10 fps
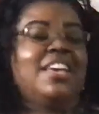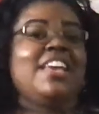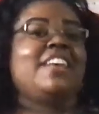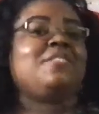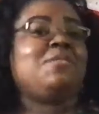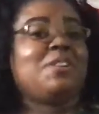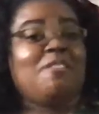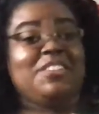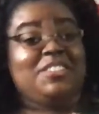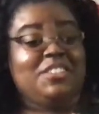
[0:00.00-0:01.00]
Yes, we're
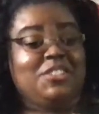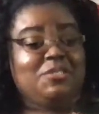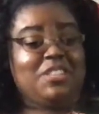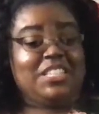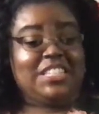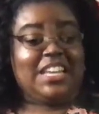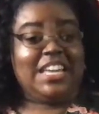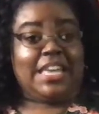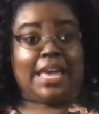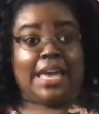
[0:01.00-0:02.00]
going to do this
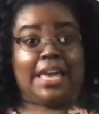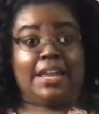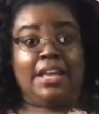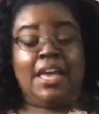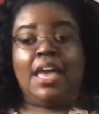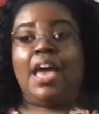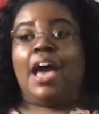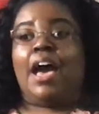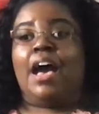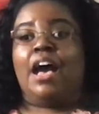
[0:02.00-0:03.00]
again.
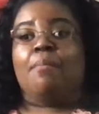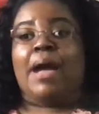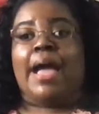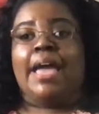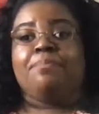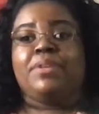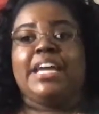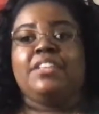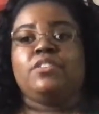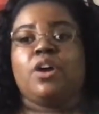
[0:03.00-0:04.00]
Um, I had
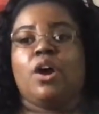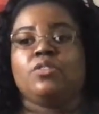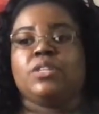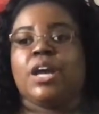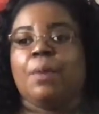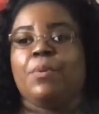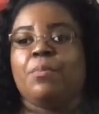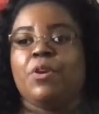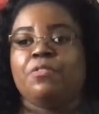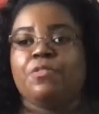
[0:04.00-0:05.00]
planned to host a couple
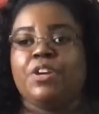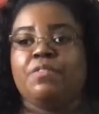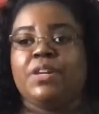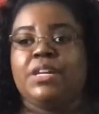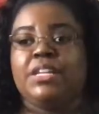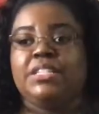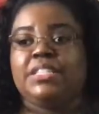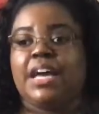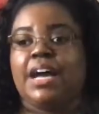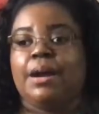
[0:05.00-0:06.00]
more free ones.
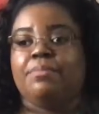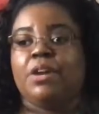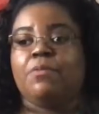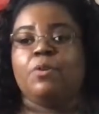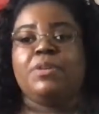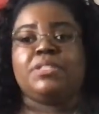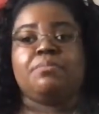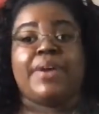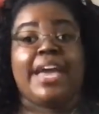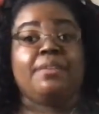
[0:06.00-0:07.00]
Um, there will be
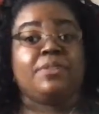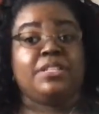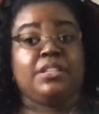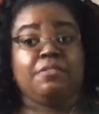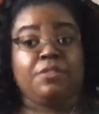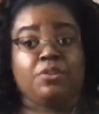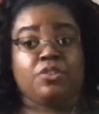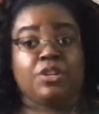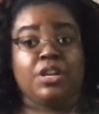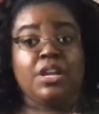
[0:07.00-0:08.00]
some paid ones in the
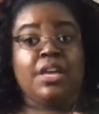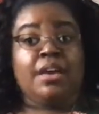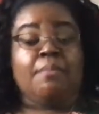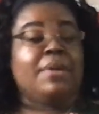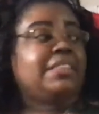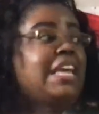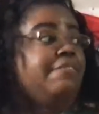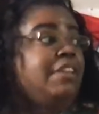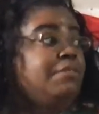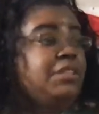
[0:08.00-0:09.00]
future. But
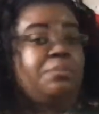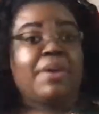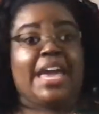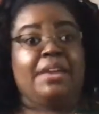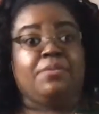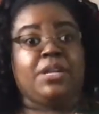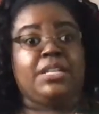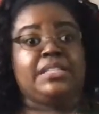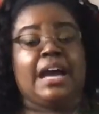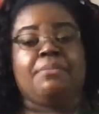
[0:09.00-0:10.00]
thankfully, with the paid
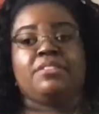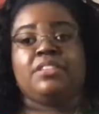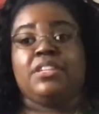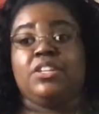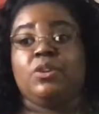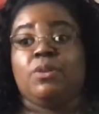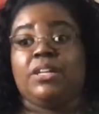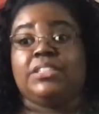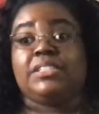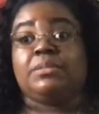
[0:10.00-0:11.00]
ones, I'll be sending you
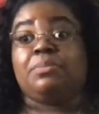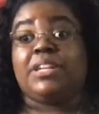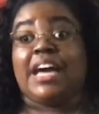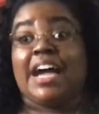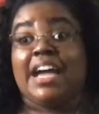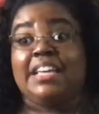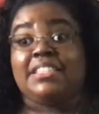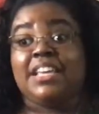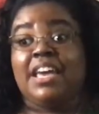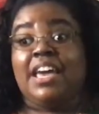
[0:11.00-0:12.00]
all the
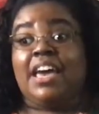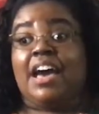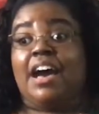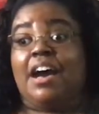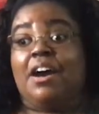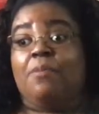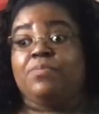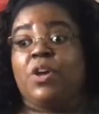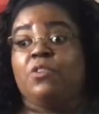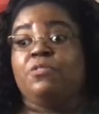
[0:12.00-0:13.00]
supplies.
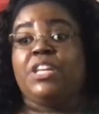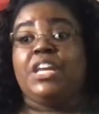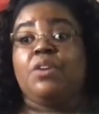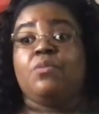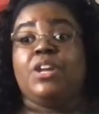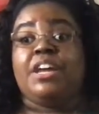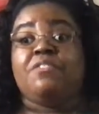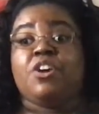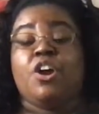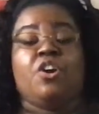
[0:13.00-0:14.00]
Um, hopefully,
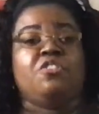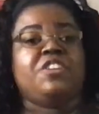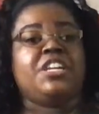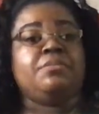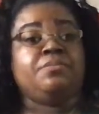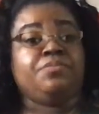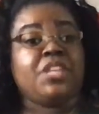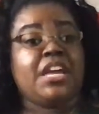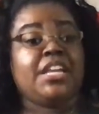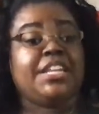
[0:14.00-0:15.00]
whenever COVID
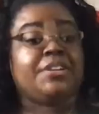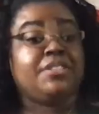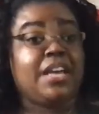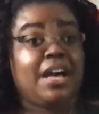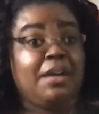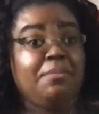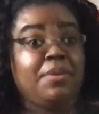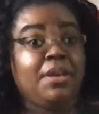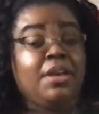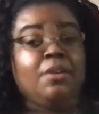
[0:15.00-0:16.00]
clears up,
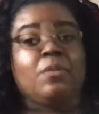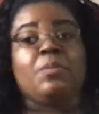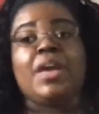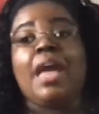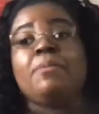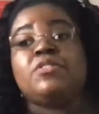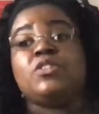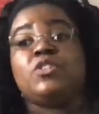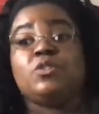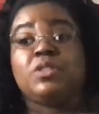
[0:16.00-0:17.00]
we'll be able
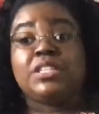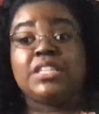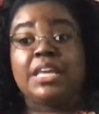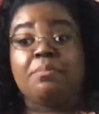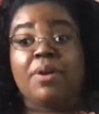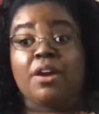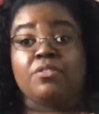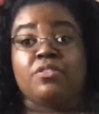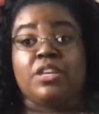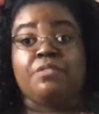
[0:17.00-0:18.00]
to do this in
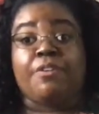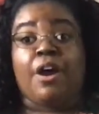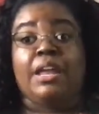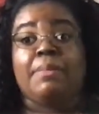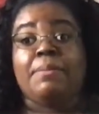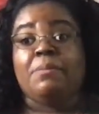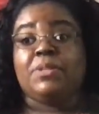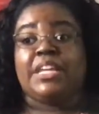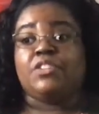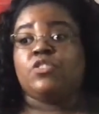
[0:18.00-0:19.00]
person. For all of my people
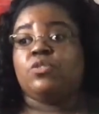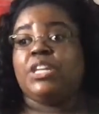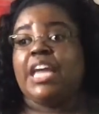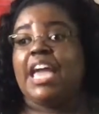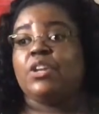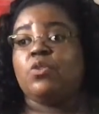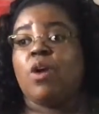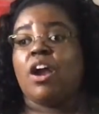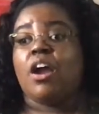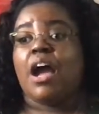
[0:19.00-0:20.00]
that are tuning in who,
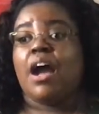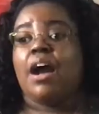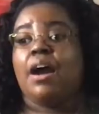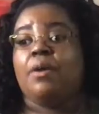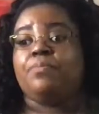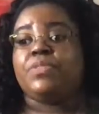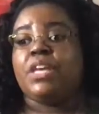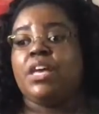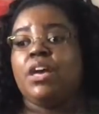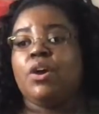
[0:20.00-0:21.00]
are, um,
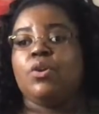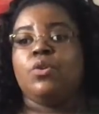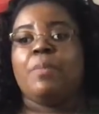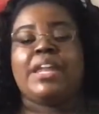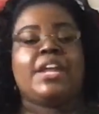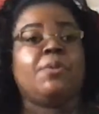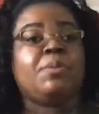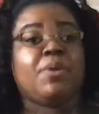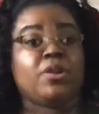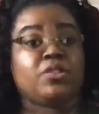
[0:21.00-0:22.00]
who may not know me
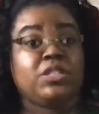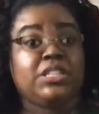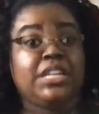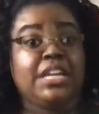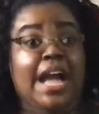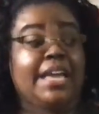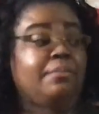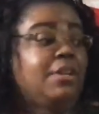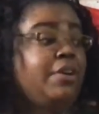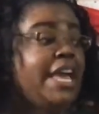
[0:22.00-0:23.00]
personally, I
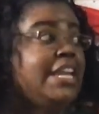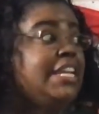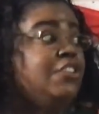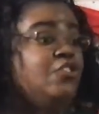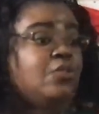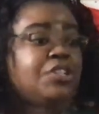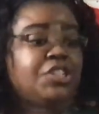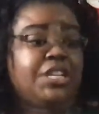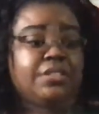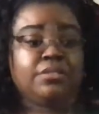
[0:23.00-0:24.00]
am located in
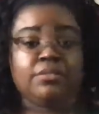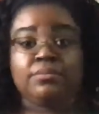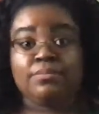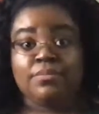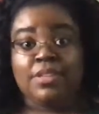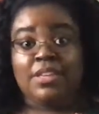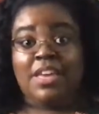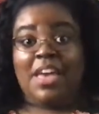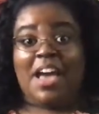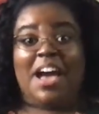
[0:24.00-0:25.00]
Georgia.
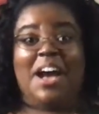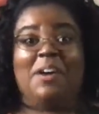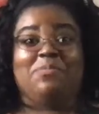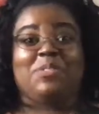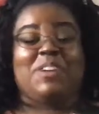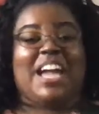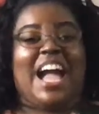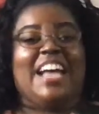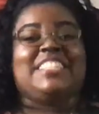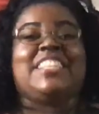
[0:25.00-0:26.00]
Um, but
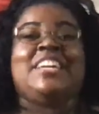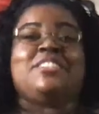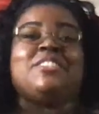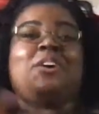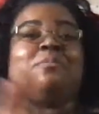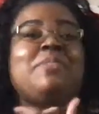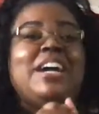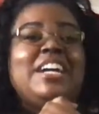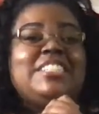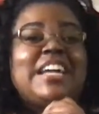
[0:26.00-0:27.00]
guys, thanks so
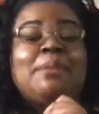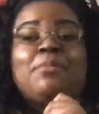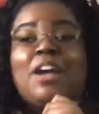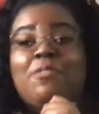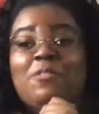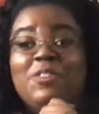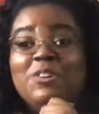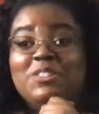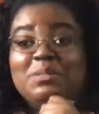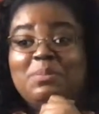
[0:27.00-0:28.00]
much. I'm grateful for
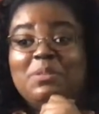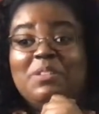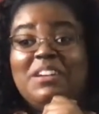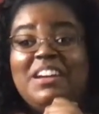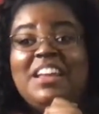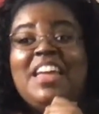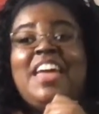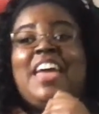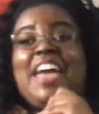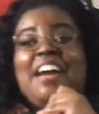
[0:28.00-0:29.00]
your support.
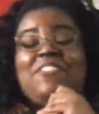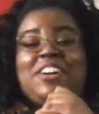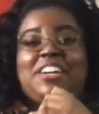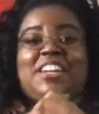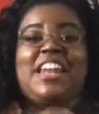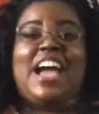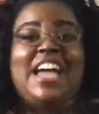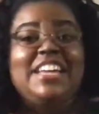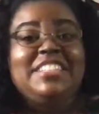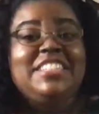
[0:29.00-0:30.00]
Have a good
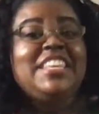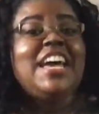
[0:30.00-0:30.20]
night.